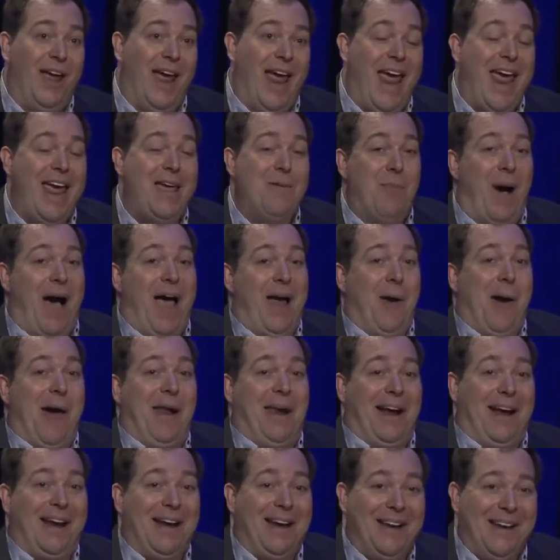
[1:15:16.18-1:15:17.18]

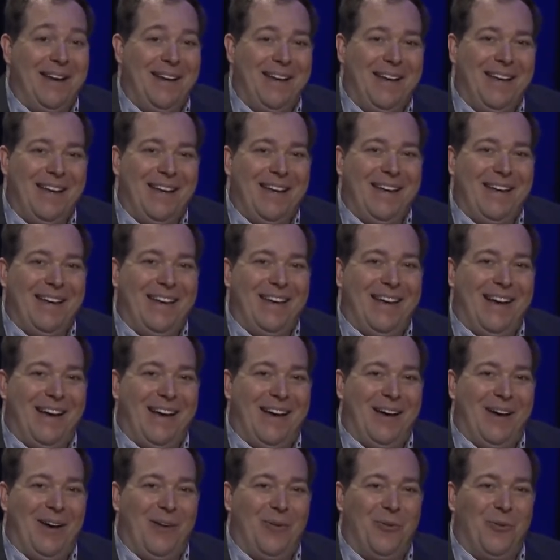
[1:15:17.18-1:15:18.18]
abiotic
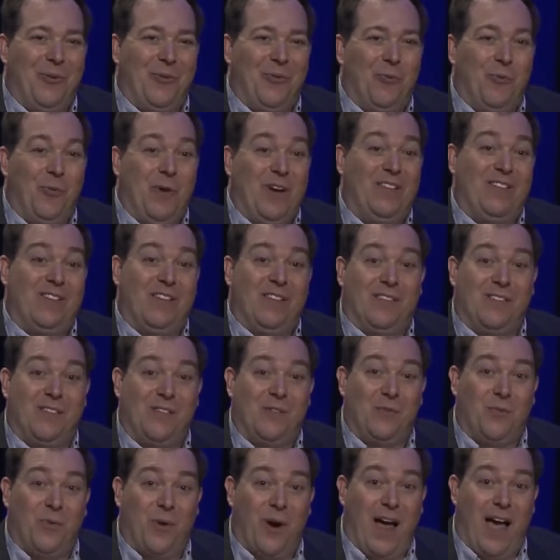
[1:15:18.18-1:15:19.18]
uh,
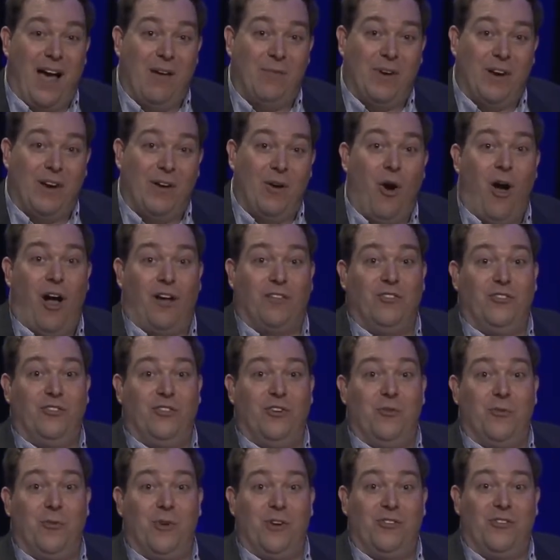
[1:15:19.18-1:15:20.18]
reasons for having
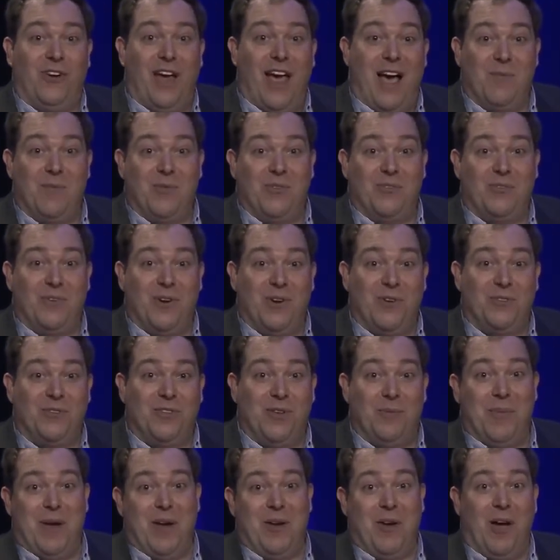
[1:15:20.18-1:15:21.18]
oxygen-rich atmospheres
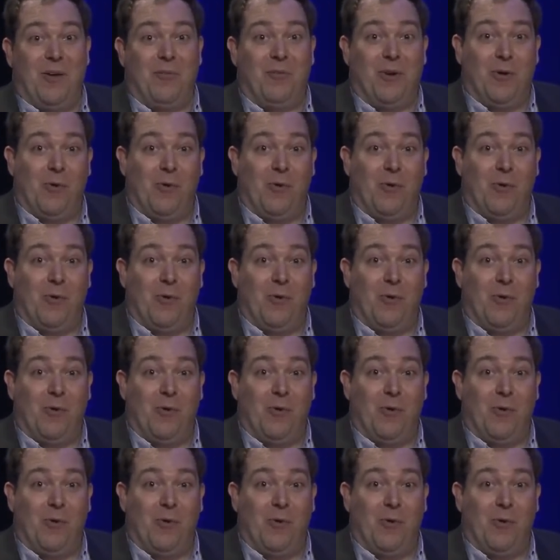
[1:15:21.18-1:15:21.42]
that may not